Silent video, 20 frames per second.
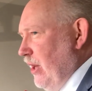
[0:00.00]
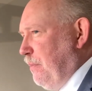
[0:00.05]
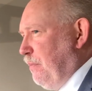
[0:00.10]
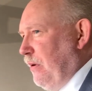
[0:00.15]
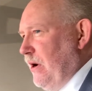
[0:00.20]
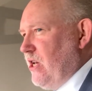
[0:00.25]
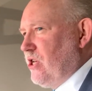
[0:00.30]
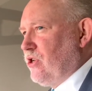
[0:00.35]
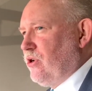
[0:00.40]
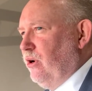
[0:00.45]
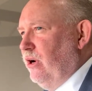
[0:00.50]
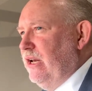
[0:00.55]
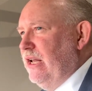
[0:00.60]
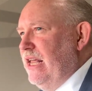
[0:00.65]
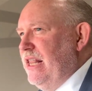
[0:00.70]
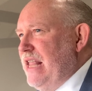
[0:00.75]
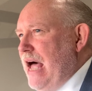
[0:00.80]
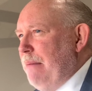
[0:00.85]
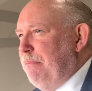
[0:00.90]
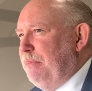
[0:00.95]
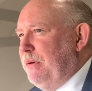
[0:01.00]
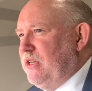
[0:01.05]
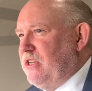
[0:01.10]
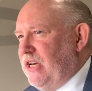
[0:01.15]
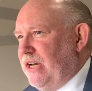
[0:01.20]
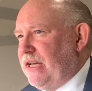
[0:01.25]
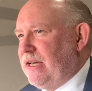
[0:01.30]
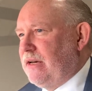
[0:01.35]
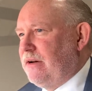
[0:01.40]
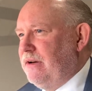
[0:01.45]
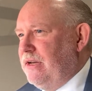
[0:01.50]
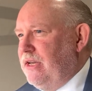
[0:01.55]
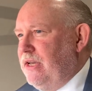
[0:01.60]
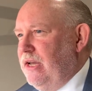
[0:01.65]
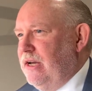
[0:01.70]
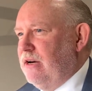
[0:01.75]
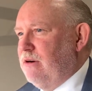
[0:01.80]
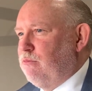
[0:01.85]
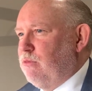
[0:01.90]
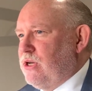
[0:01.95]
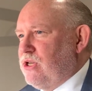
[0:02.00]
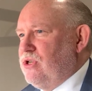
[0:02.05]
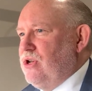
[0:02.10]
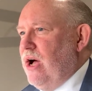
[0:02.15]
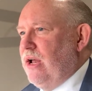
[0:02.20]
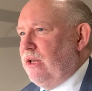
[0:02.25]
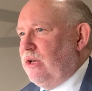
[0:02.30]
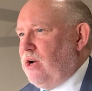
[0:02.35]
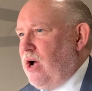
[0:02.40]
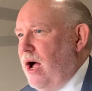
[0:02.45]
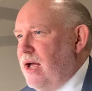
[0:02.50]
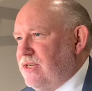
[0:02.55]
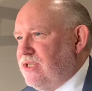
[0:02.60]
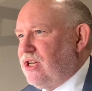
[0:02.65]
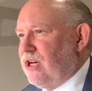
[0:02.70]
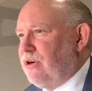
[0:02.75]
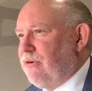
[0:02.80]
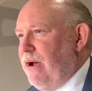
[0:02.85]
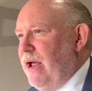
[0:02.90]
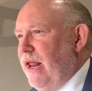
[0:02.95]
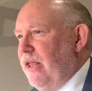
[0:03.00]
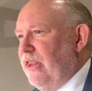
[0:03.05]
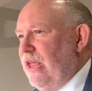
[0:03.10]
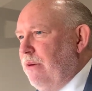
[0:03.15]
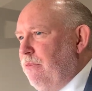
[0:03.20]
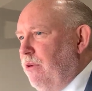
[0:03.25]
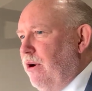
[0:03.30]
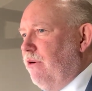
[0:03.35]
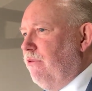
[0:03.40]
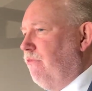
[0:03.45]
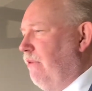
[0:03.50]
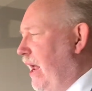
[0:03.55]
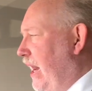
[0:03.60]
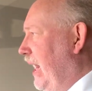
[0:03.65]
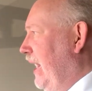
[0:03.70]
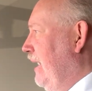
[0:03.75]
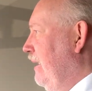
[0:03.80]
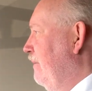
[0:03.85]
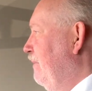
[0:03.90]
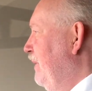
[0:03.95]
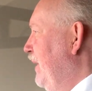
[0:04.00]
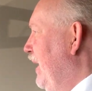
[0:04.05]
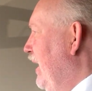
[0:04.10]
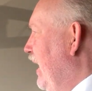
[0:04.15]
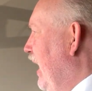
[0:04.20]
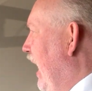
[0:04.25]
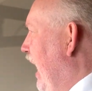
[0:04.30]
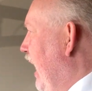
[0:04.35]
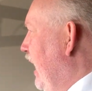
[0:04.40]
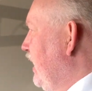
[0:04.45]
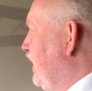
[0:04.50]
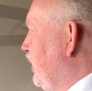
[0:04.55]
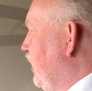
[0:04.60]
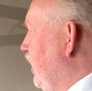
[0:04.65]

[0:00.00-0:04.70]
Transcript: the priesthood in that particular year was not consecrated. They weren't ready. And